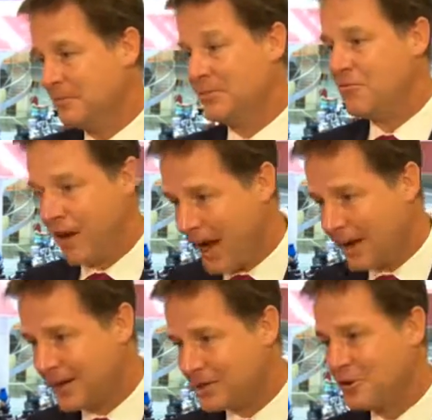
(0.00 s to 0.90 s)

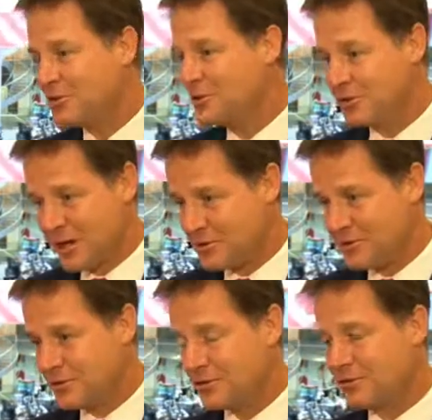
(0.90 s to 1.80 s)
Iraq, it's not
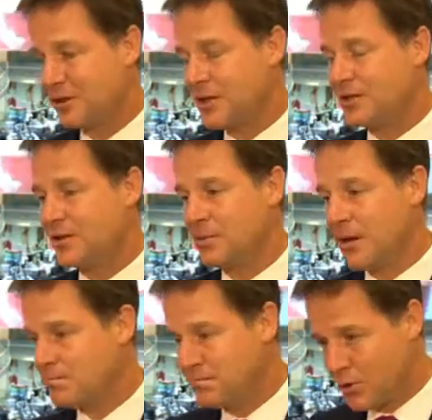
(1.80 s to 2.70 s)
2003, it's not
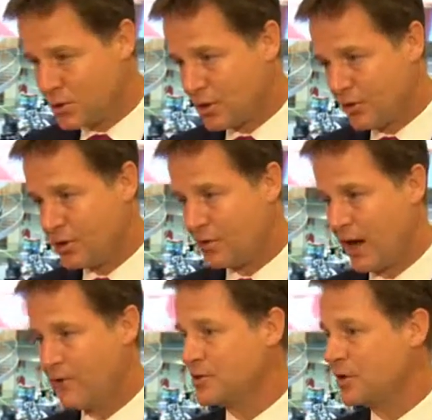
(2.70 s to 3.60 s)
about boots on the
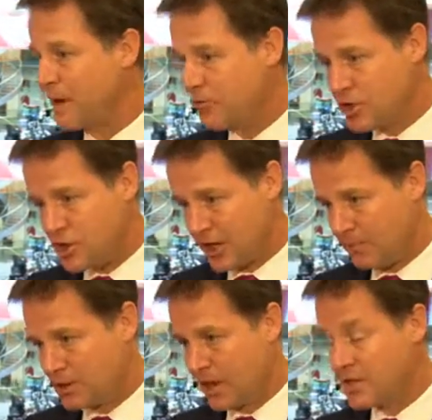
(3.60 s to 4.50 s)
ground, it's not about
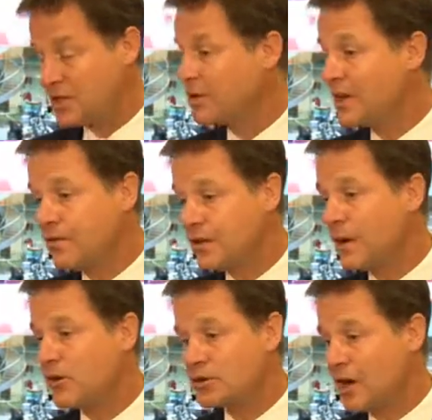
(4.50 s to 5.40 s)
regime change, it's not even
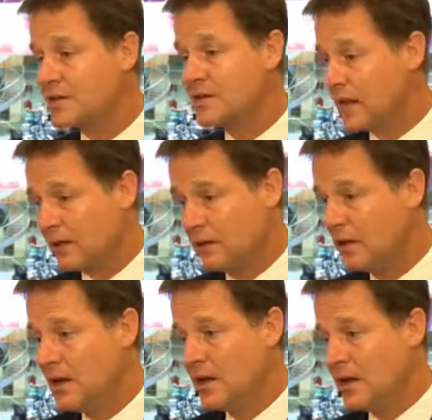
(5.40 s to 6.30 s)
about trying to settle
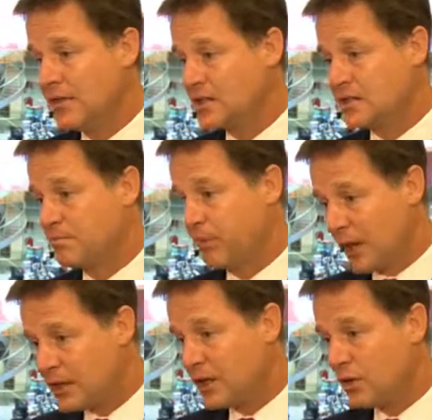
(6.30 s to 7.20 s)
this
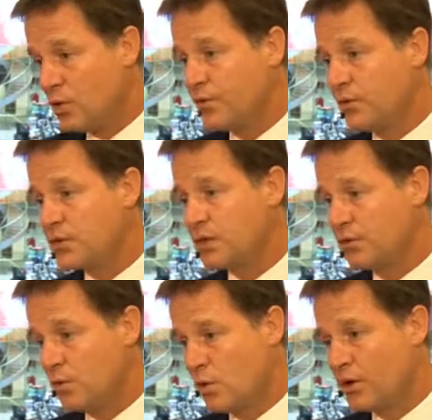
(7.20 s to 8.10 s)
bloody and awful
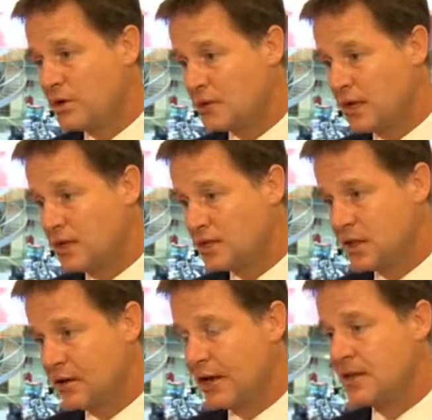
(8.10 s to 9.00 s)
civil war in
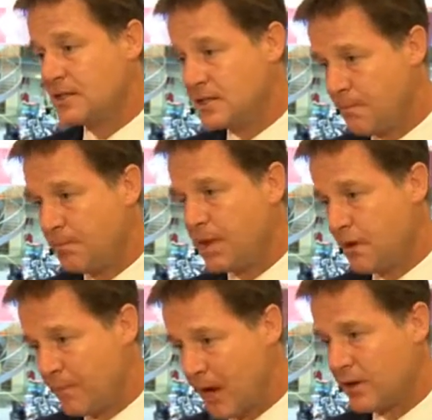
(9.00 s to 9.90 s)
Syria. It is simply
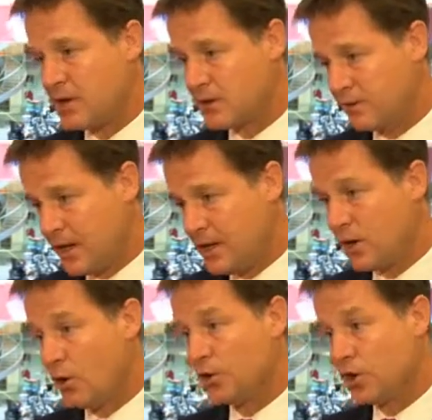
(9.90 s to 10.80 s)
about intervening
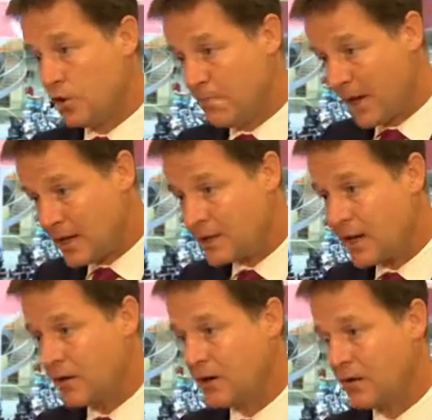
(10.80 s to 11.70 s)
on
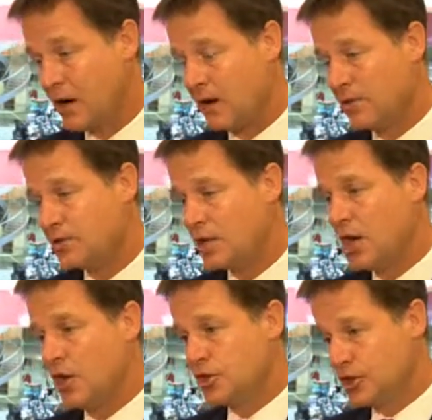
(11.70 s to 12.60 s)
humanitarian grounds
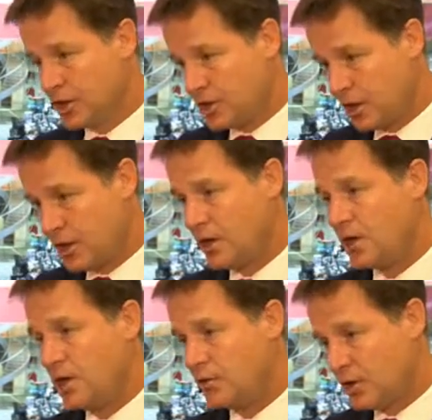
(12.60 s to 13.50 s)
to deter
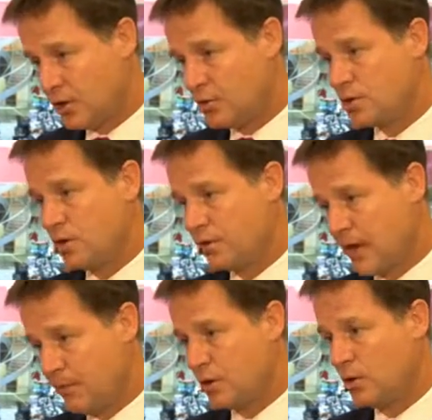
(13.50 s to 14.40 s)
the use of
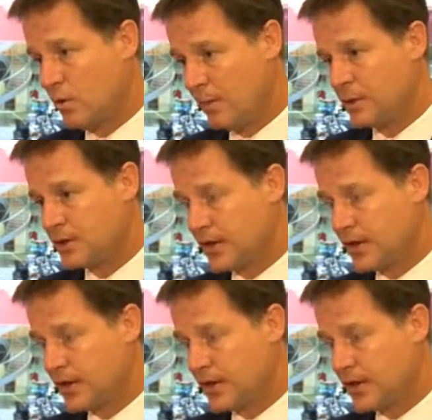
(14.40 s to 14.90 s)
chemical weapons.